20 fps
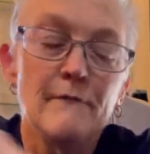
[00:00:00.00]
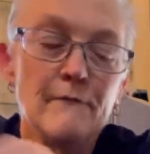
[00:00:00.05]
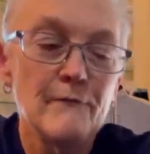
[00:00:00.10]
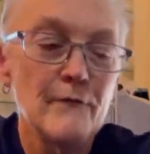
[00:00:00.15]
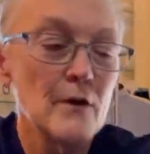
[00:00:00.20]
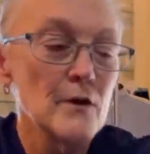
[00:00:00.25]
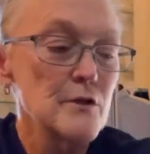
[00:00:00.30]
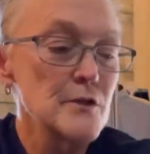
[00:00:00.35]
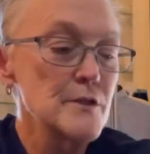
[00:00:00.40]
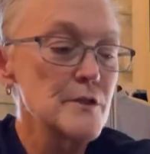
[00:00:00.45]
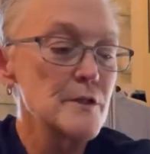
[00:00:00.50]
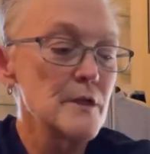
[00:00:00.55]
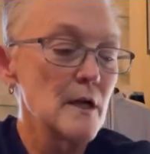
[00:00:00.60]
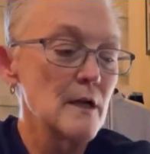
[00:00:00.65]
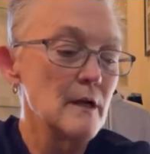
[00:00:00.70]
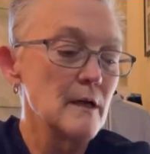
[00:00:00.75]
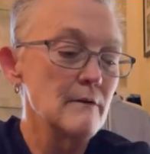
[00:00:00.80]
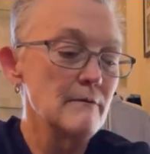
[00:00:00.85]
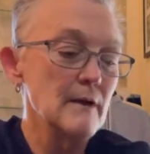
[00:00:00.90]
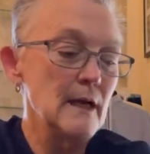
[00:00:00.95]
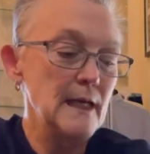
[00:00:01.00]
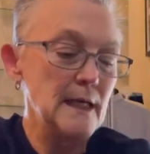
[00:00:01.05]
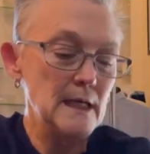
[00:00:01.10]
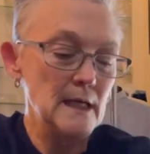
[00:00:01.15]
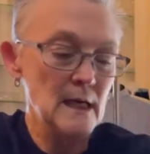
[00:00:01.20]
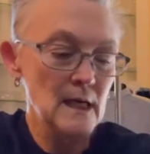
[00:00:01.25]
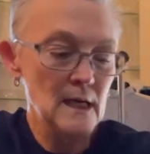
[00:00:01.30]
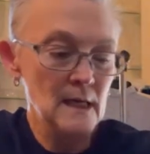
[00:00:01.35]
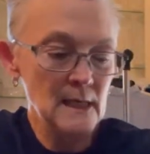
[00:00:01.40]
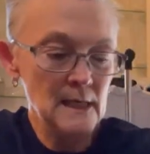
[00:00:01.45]
First of a
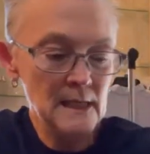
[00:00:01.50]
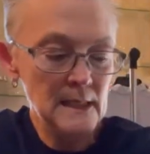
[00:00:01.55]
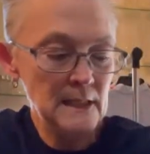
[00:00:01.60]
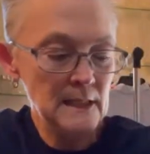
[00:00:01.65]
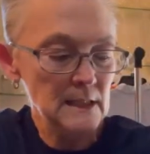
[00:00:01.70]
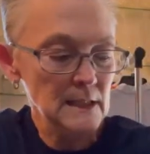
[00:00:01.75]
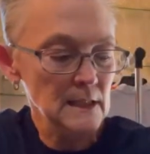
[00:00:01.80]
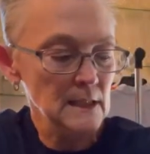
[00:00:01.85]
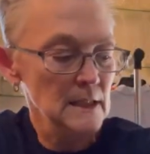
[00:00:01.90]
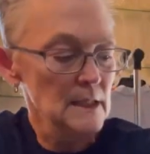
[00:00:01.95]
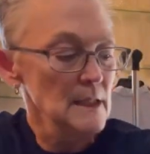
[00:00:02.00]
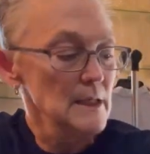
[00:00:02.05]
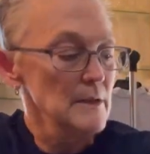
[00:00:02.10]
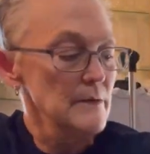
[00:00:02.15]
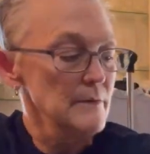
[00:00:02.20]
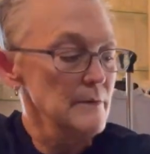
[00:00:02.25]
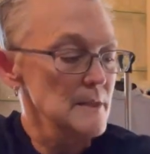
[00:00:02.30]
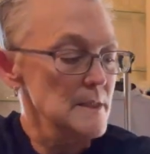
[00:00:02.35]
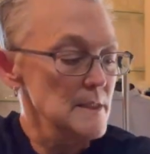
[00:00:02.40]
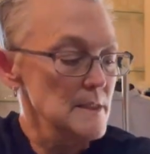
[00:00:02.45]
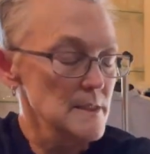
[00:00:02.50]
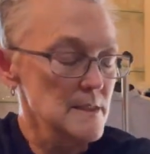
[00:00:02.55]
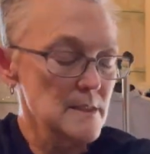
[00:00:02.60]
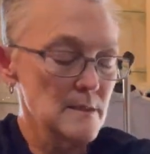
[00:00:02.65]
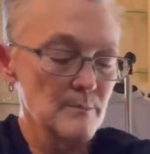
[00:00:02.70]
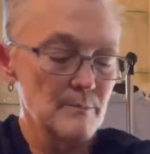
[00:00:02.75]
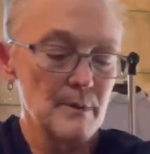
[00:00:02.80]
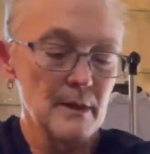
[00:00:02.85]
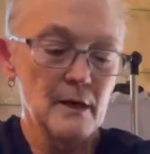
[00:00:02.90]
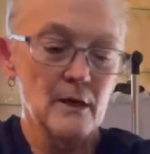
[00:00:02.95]
kind. This is a
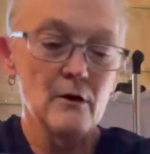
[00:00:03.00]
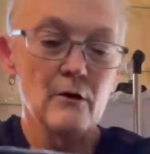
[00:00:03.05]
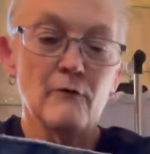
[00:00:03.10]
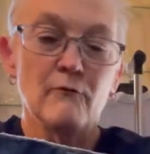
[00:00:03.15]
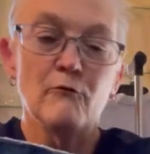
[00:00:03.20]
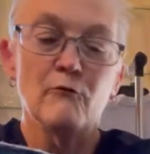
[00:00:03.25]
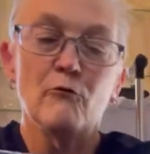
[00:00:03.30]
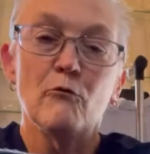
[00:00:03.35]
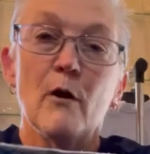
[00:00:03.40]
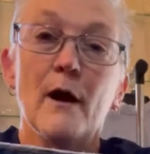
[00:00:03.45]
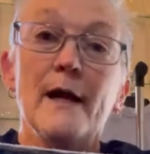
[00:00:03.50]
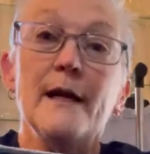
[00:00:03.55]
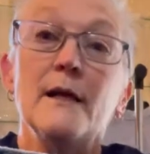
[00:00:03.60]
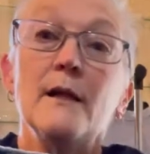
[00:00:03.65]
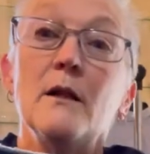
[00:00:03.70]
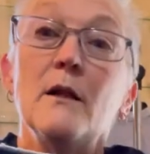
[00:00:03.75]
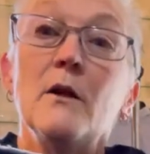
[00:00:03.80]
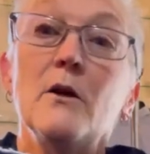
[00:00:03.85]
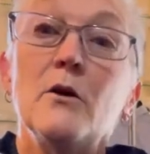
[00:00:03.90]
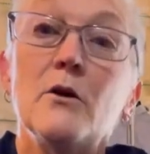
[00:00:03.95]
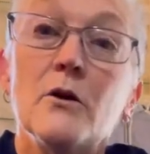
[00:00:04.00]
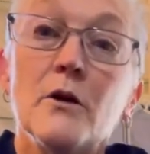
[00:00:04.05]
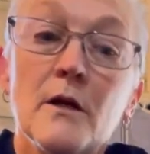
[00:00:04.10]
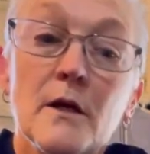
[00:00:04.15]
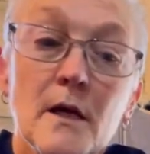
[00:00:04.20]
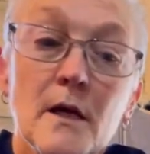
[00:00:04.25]
pair of Wrangler.